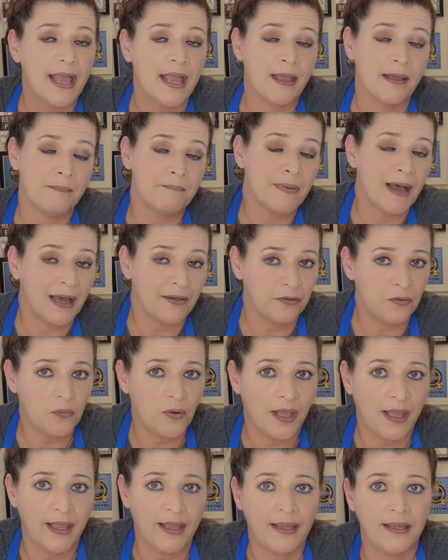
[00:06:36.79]
And by the
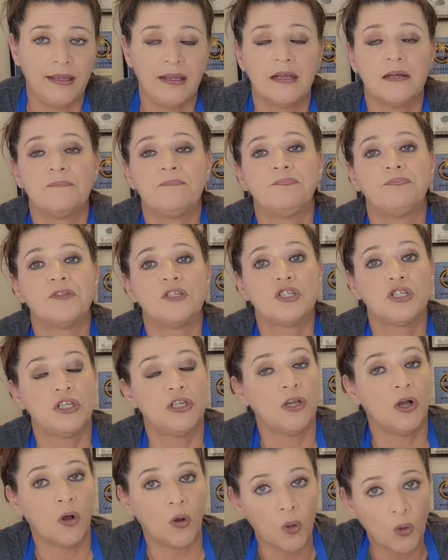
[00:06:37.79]
way,
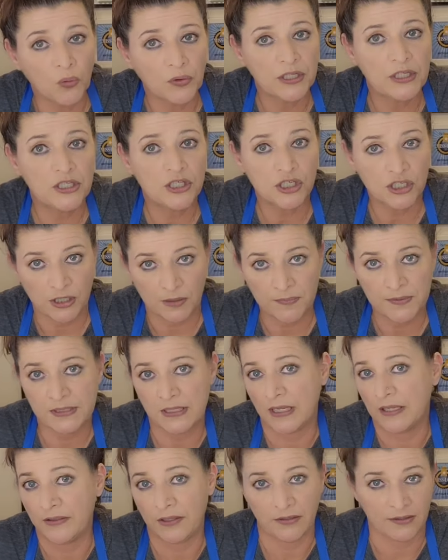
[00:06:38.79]
she only ships
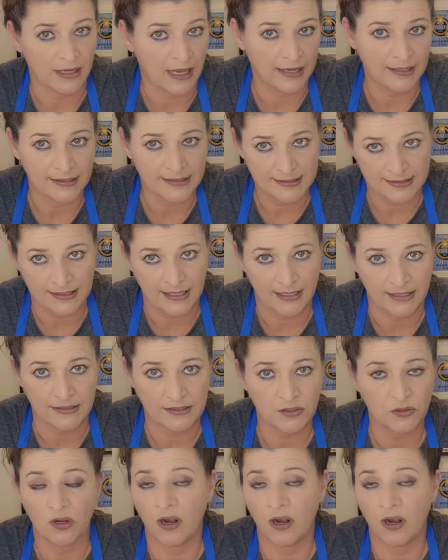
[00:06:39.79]
in the United States.